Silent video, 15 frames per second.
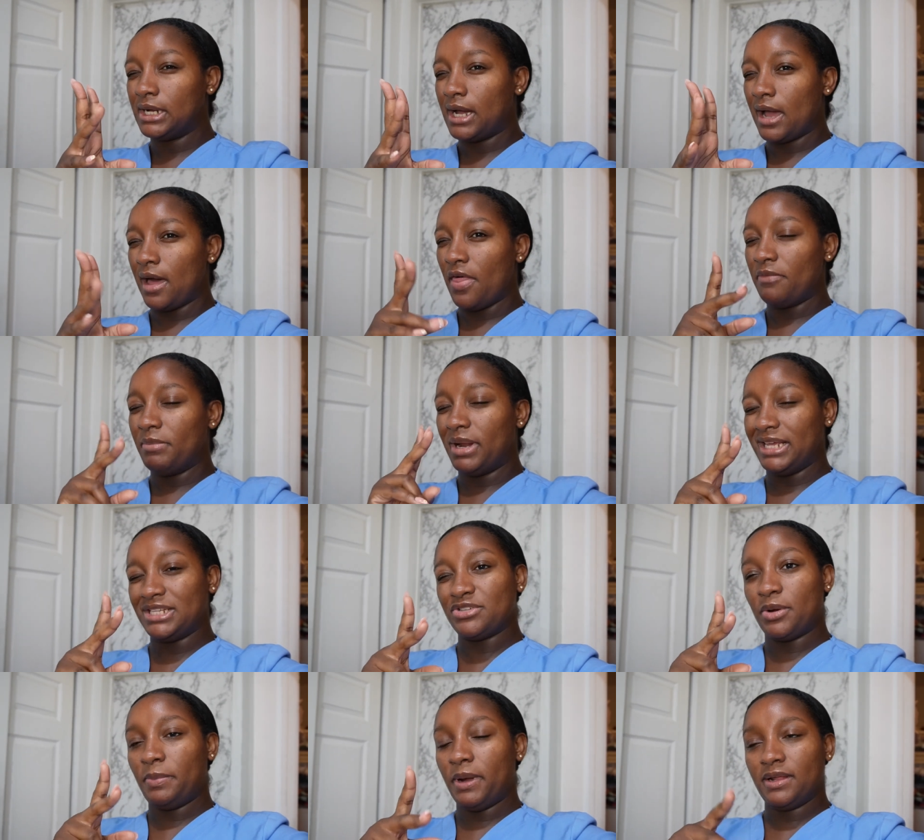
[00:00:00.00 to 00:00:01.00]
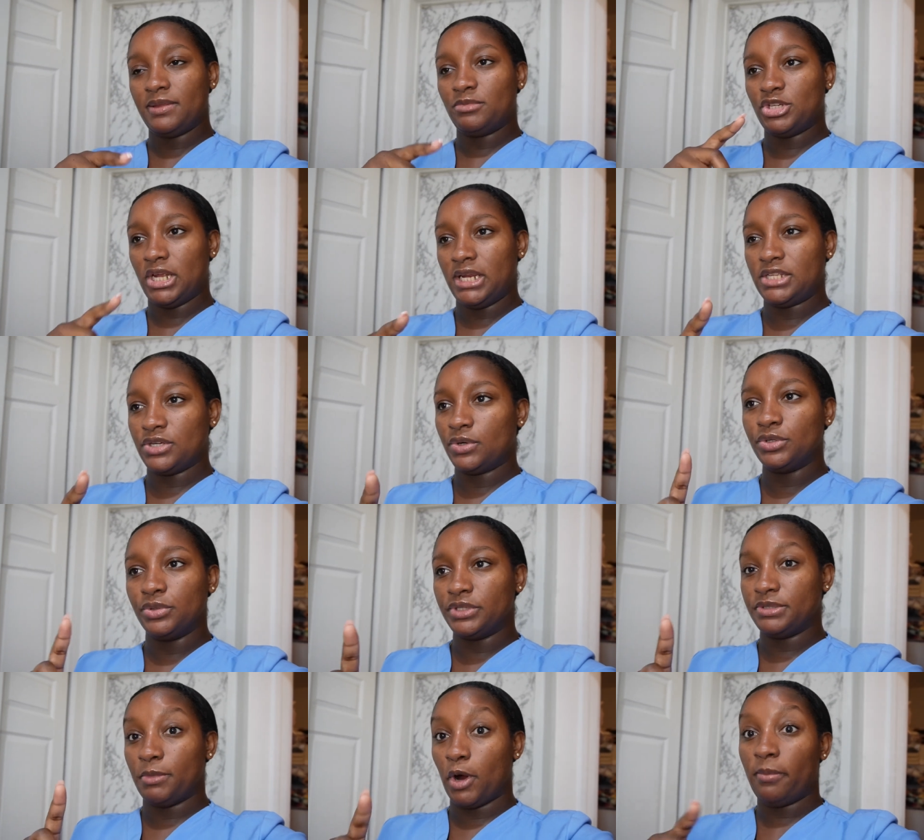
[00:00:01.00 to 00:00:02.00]
I got the money to repair them, so I need to go
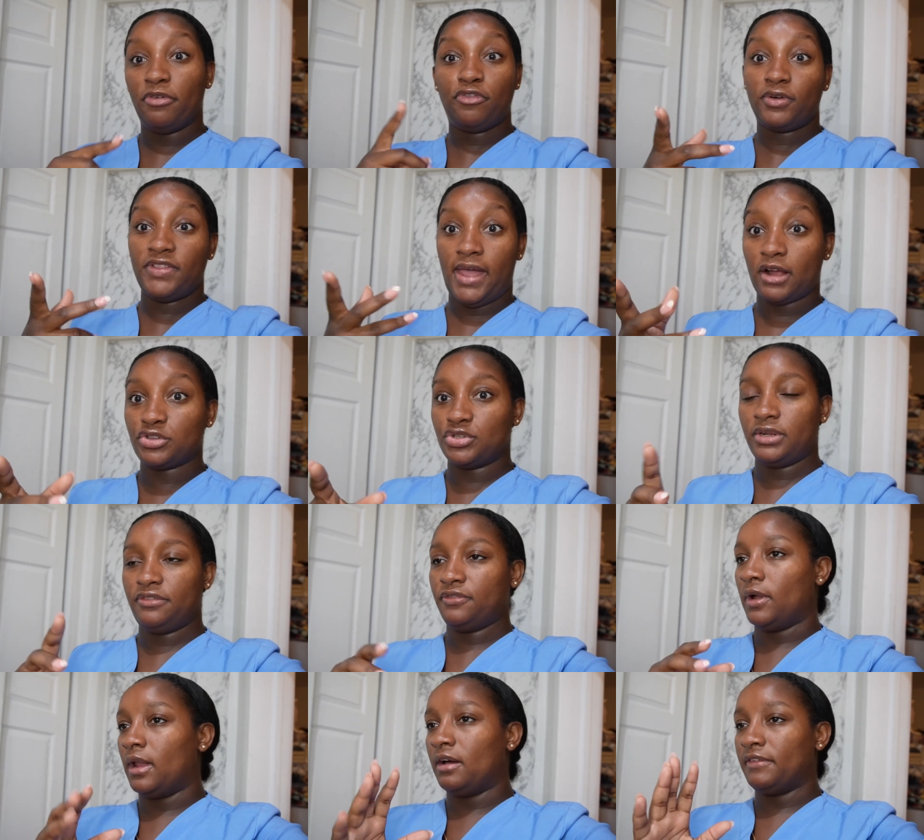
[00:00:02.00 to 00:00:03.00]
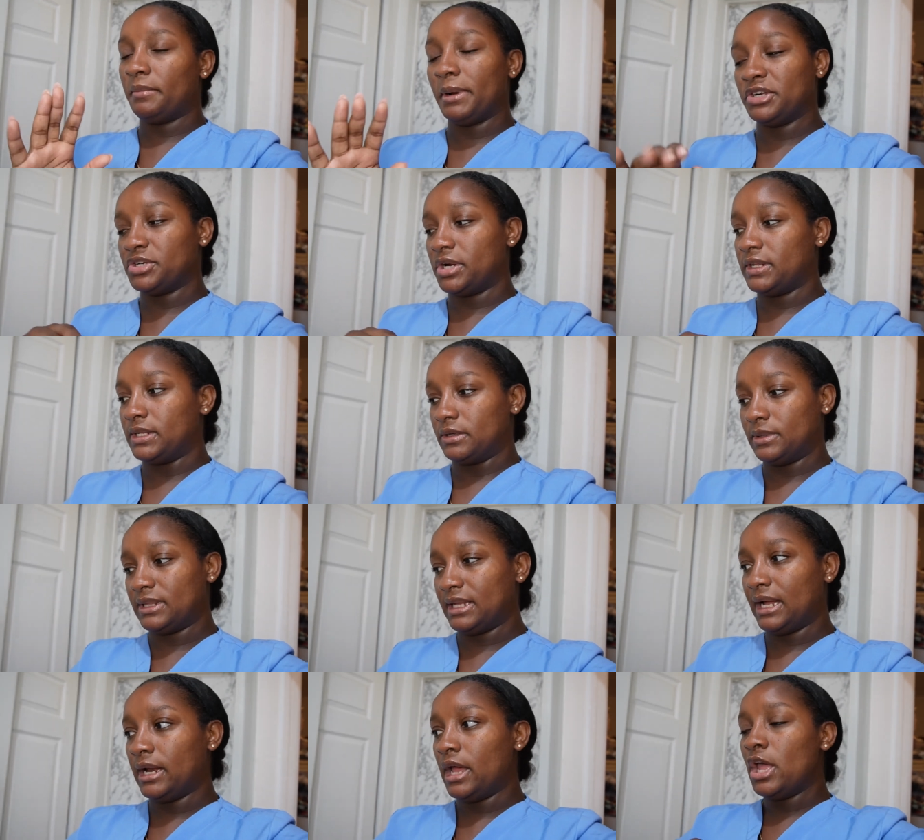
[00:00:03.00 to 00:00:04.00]
do it tomorrow before they actually fall off. I'm not trying to deal with
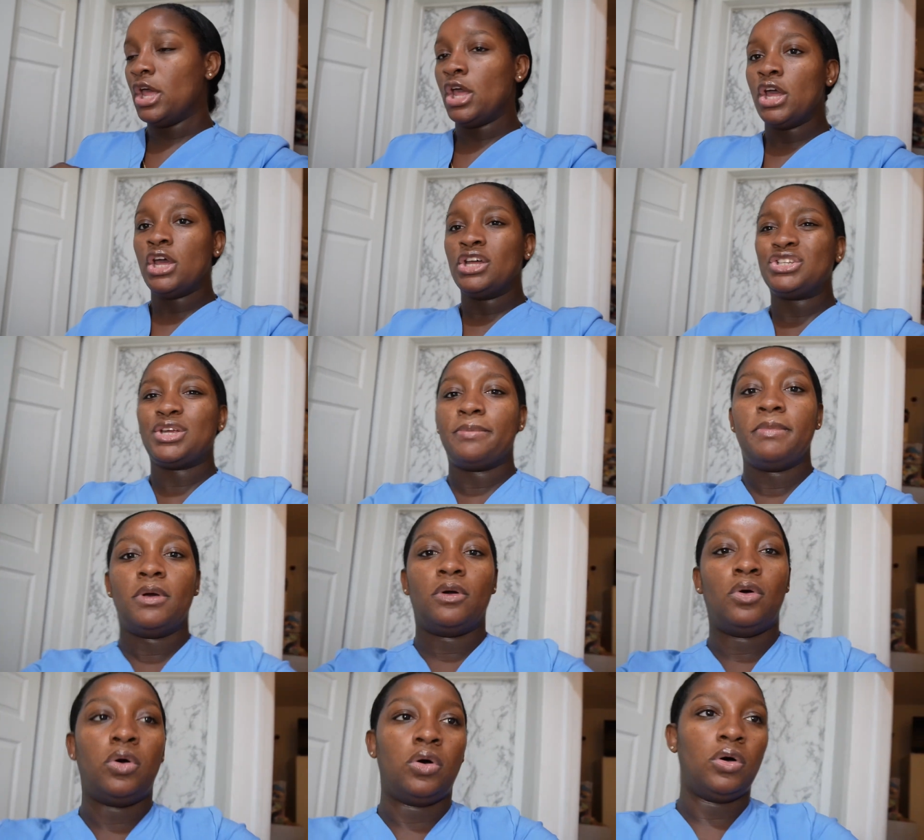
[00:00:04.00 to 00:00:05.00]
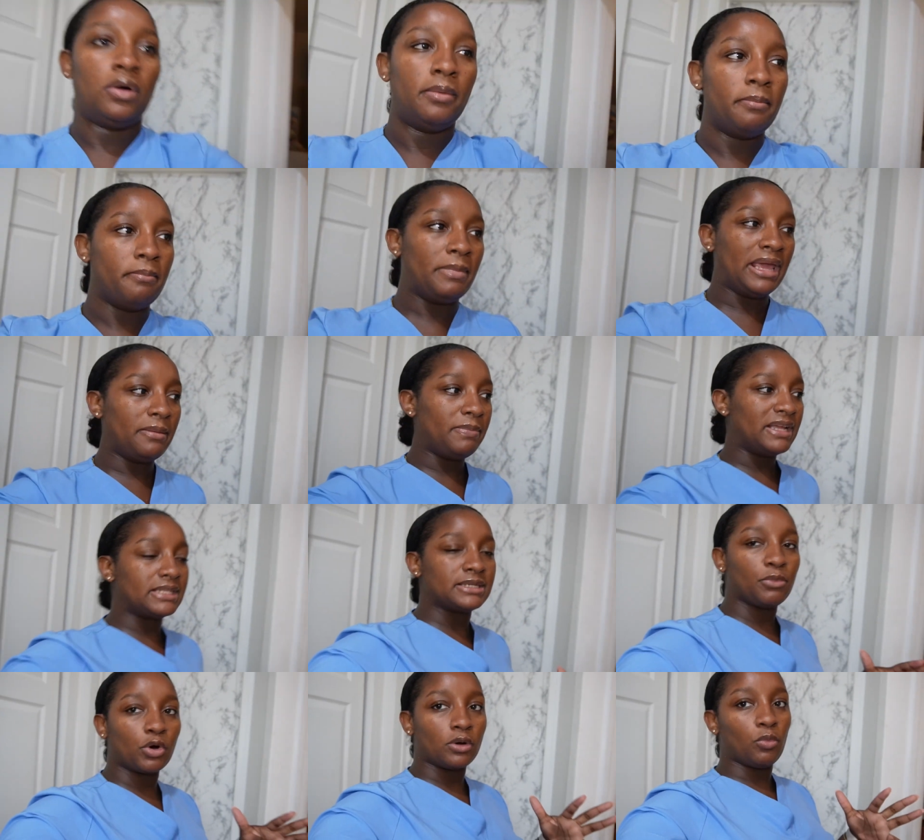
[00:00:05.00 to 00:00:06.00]
that. So oh, maybe
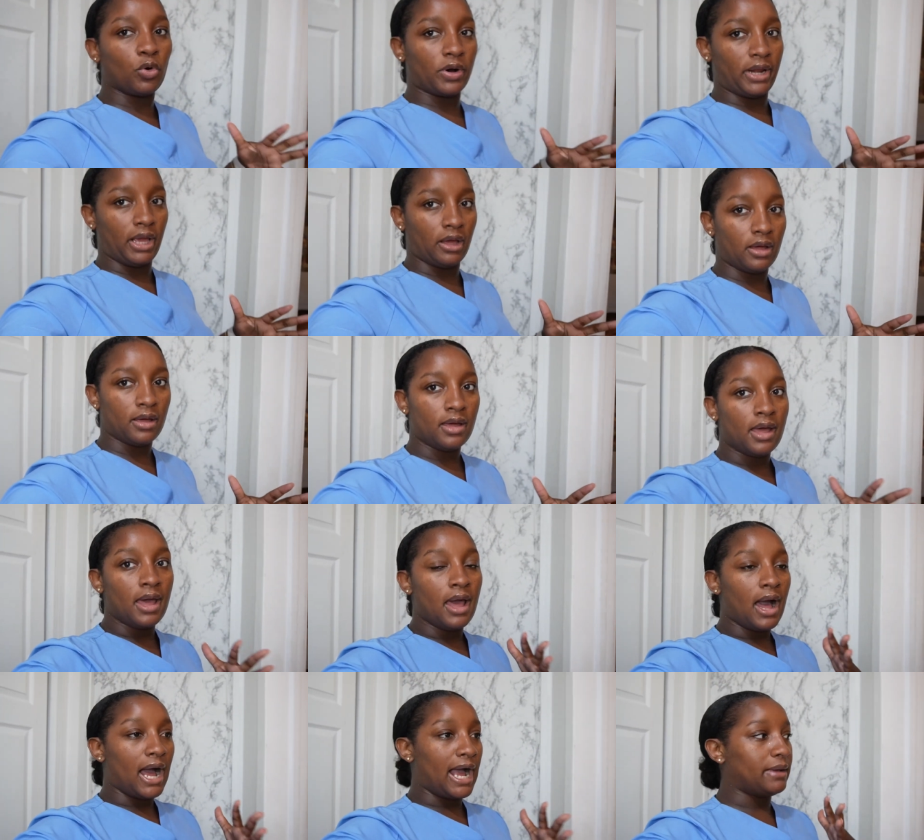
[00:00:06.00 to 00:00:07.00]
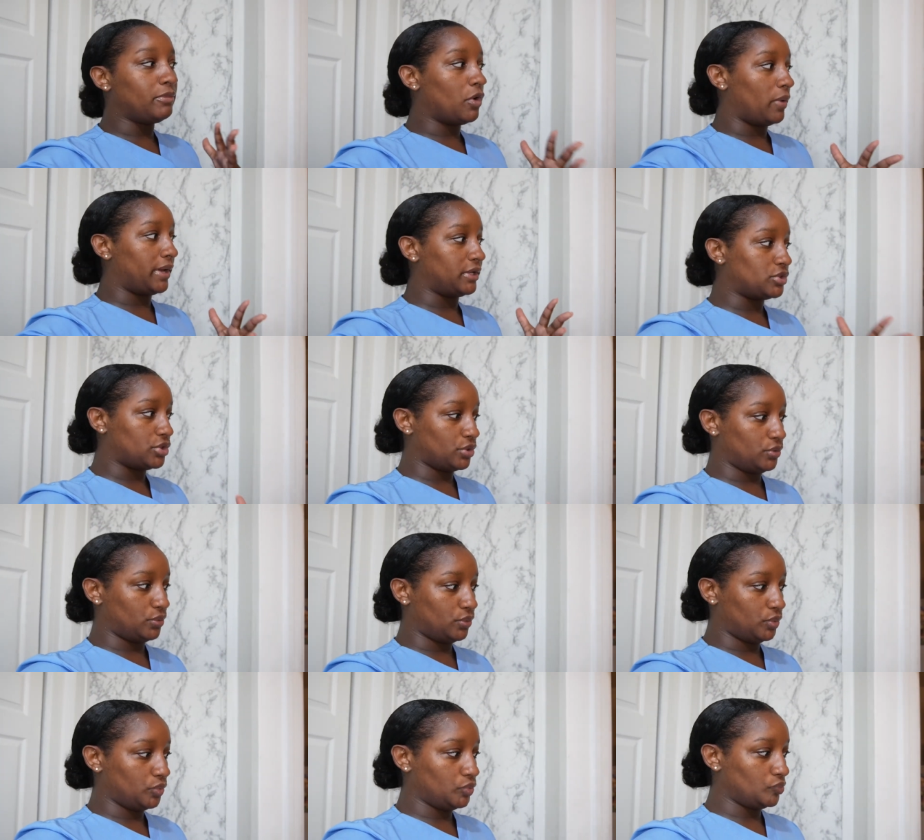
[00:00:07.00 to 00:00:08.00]
tomorrow morning I'm going to...